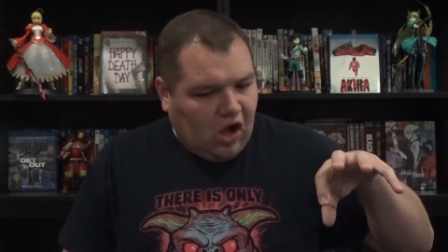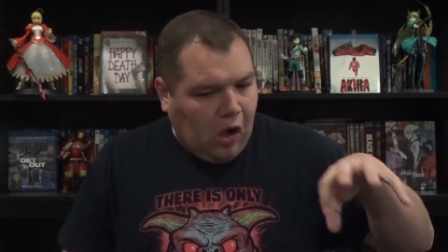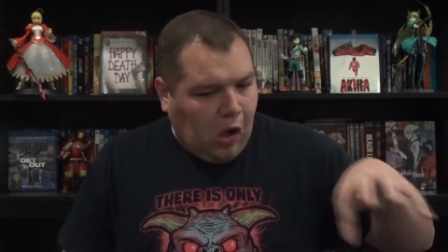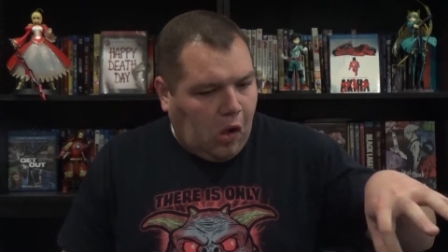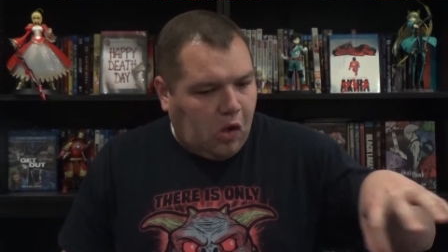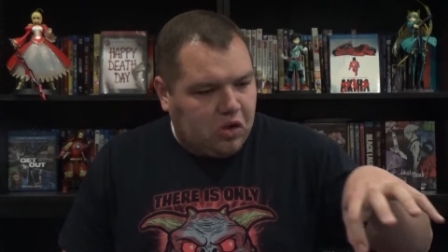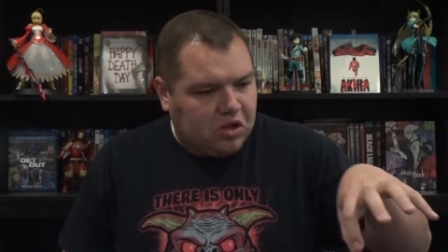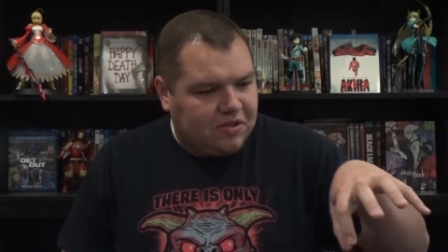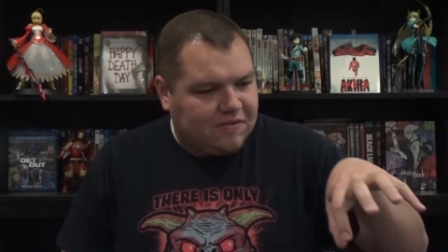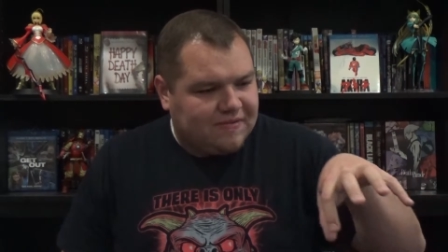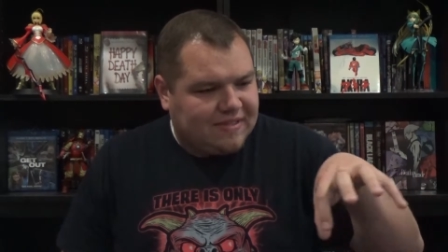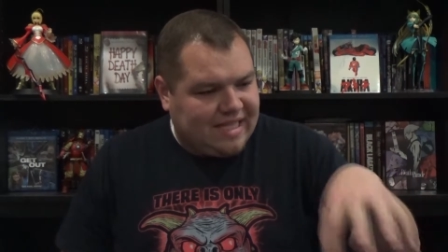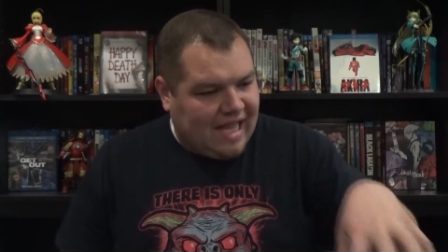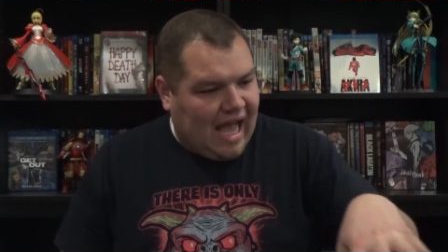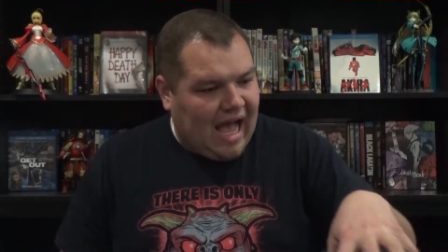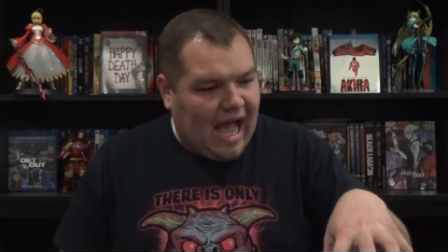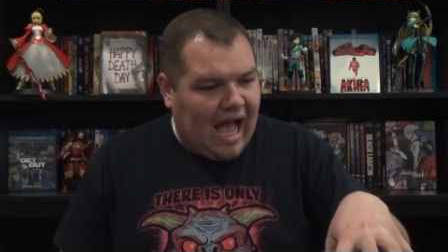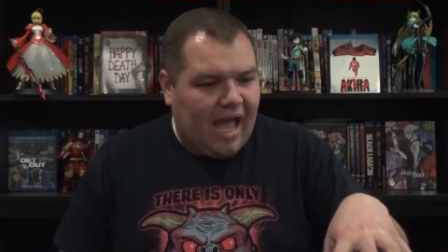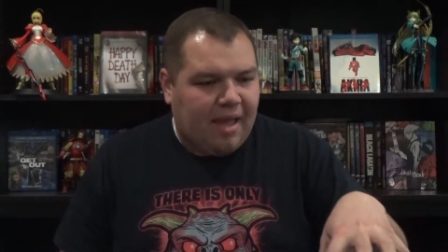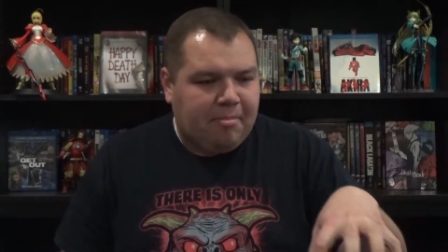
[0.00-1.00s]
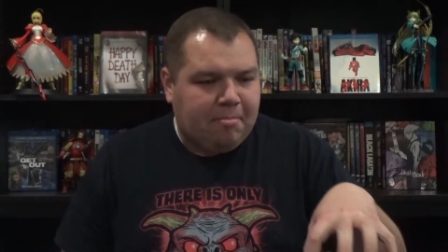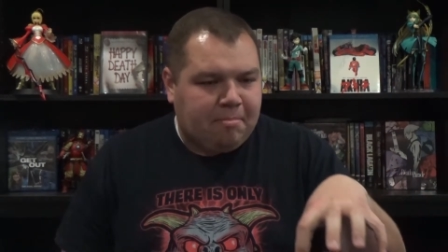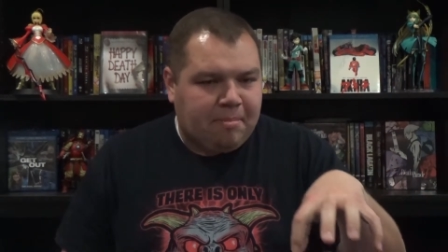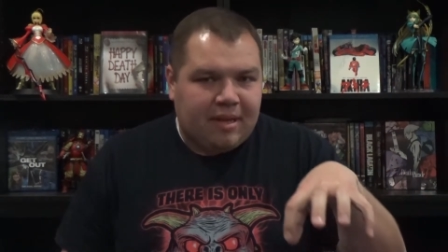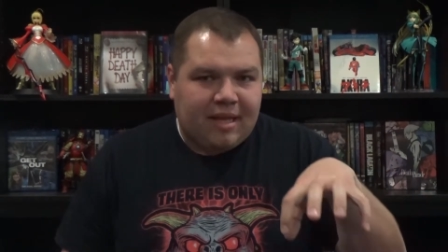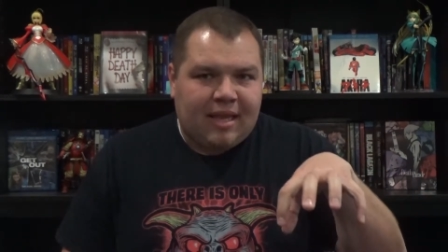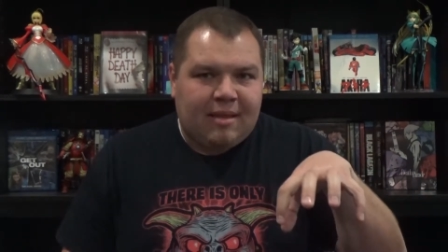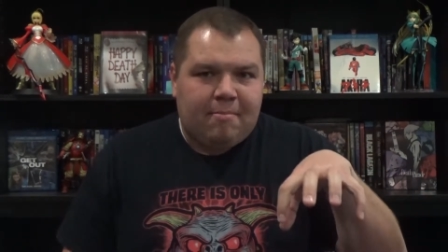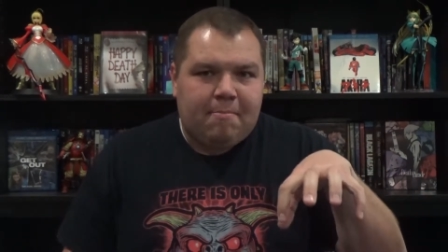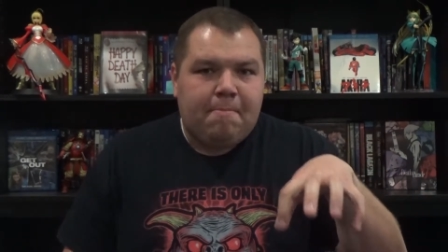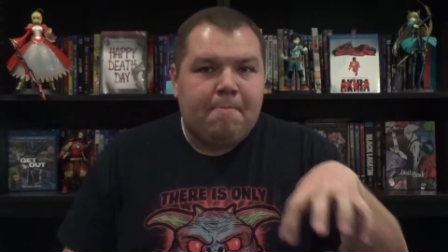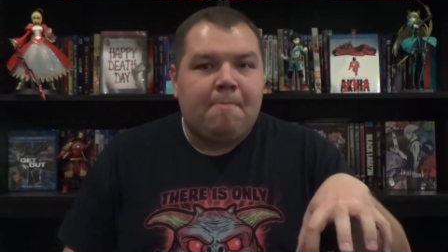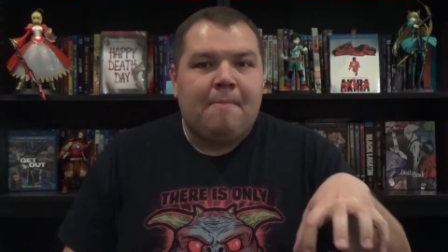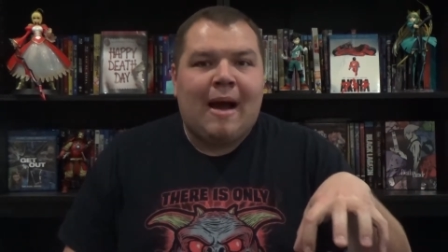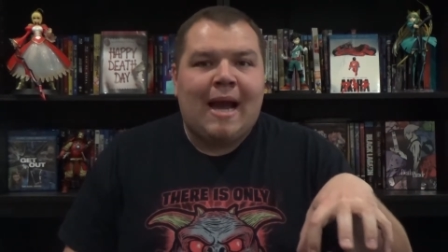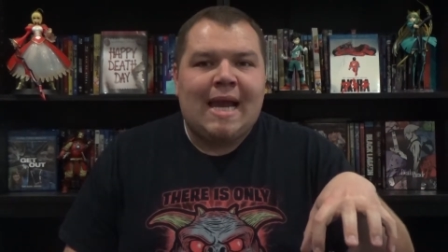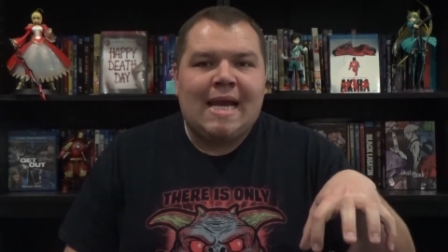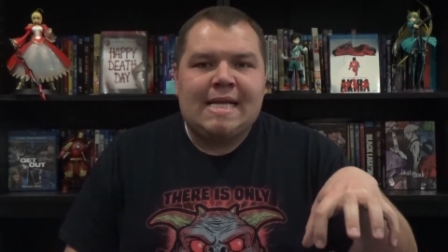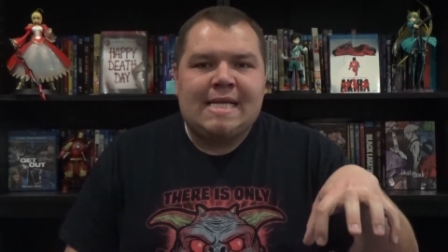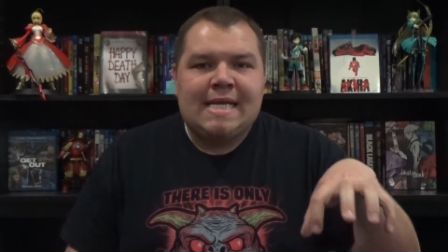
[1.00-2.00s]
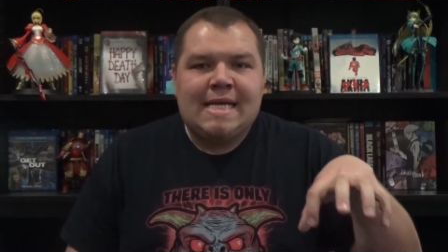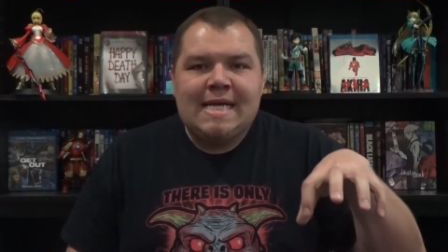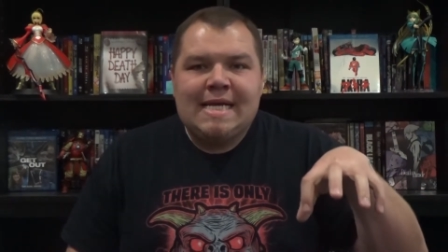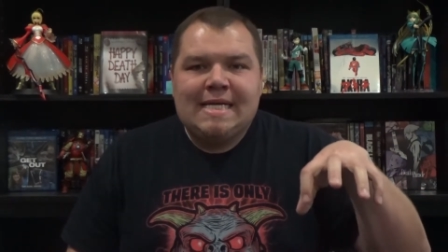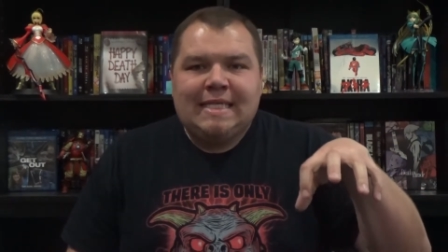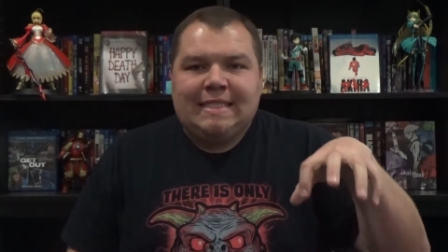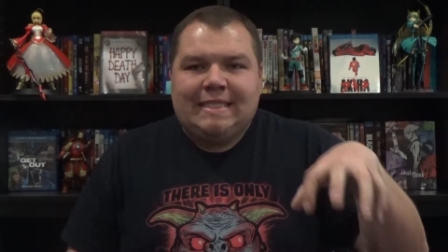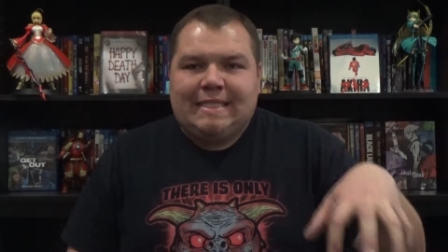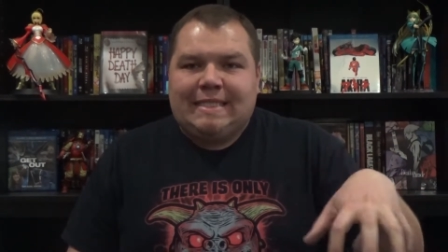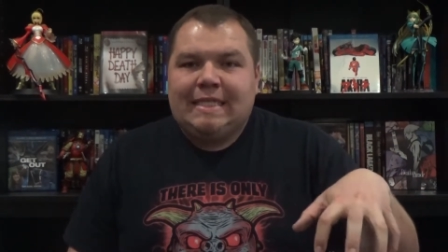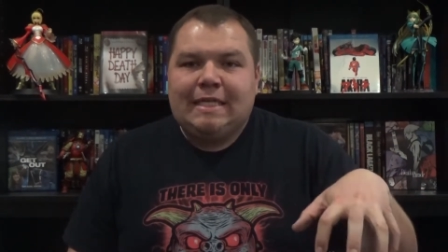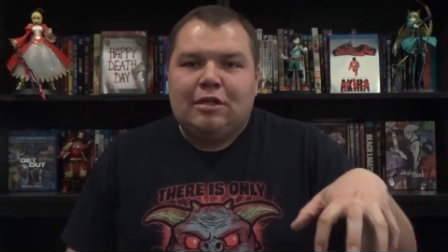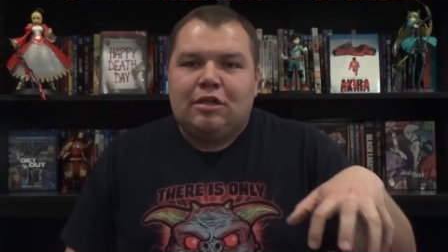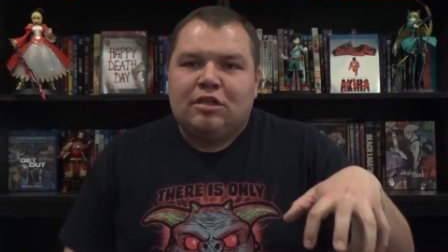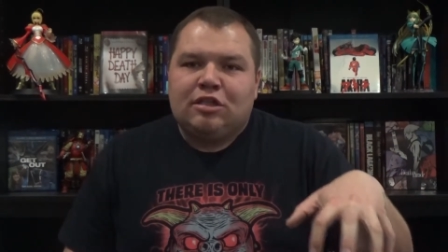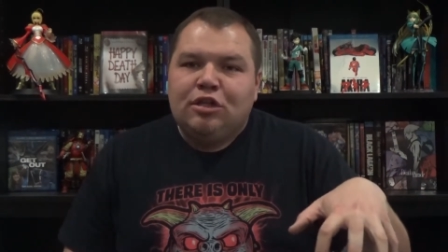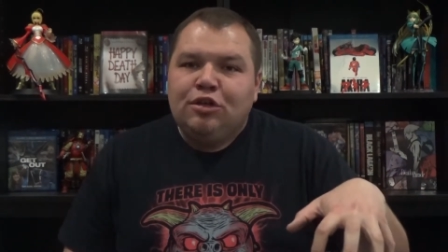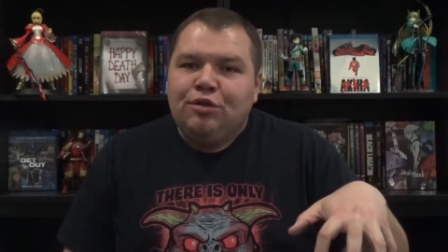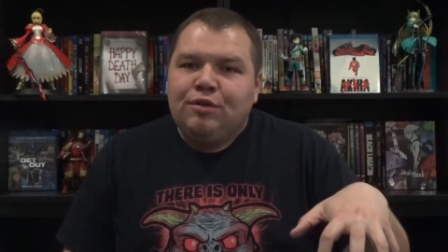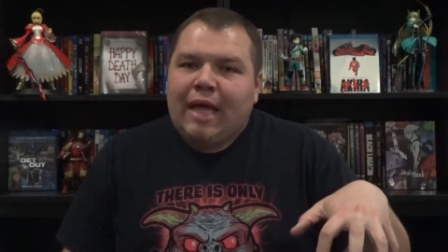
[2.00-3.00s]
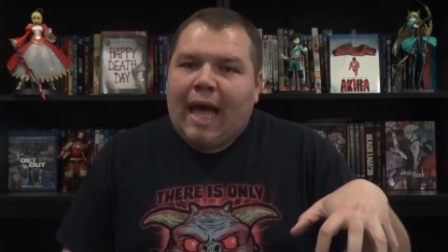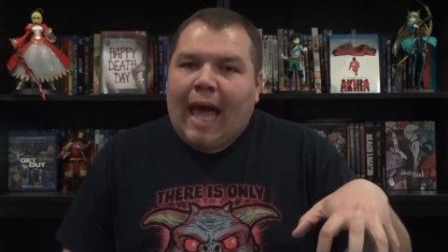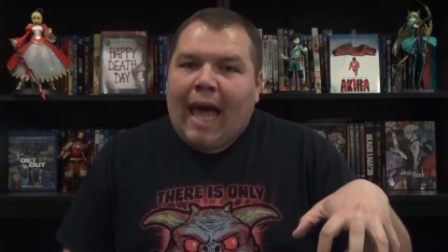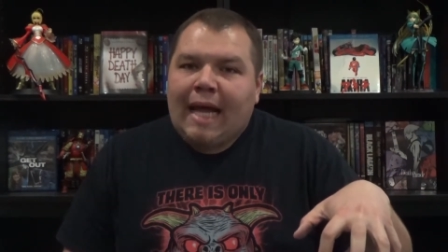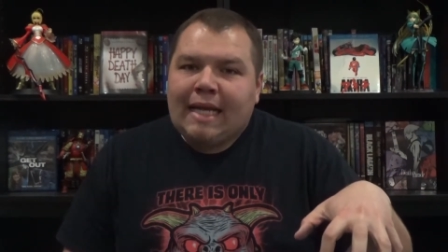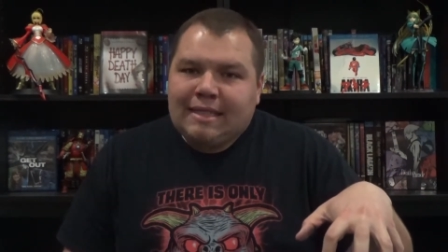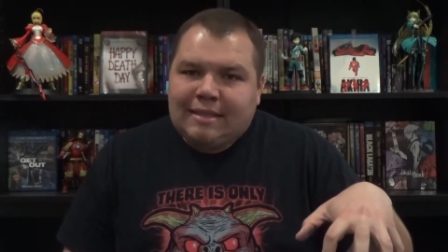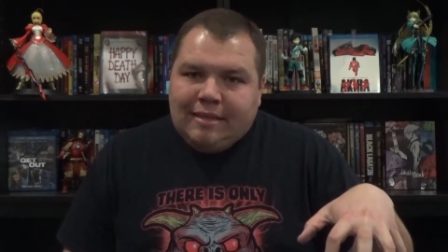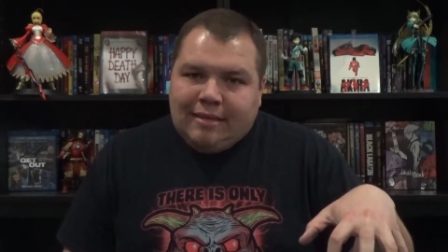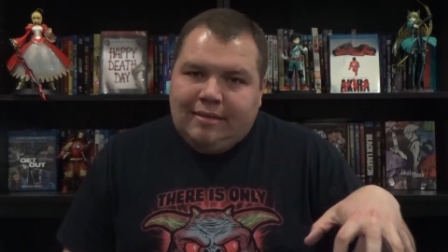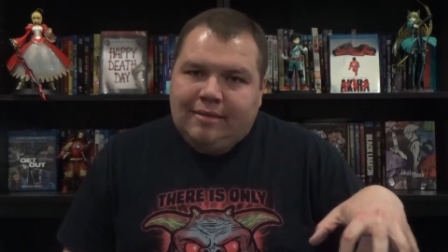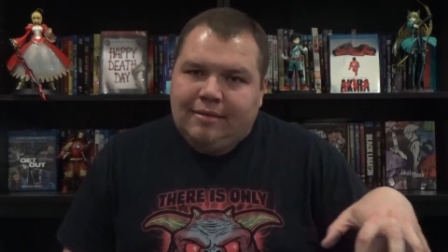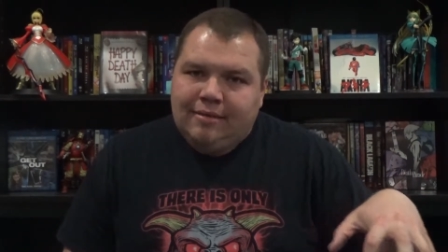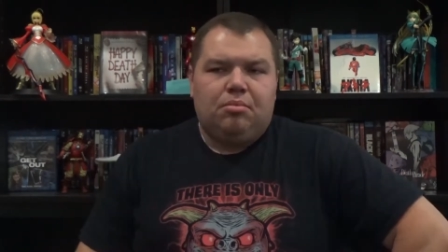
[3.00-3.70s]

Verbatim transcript: all of time, but it might still do that.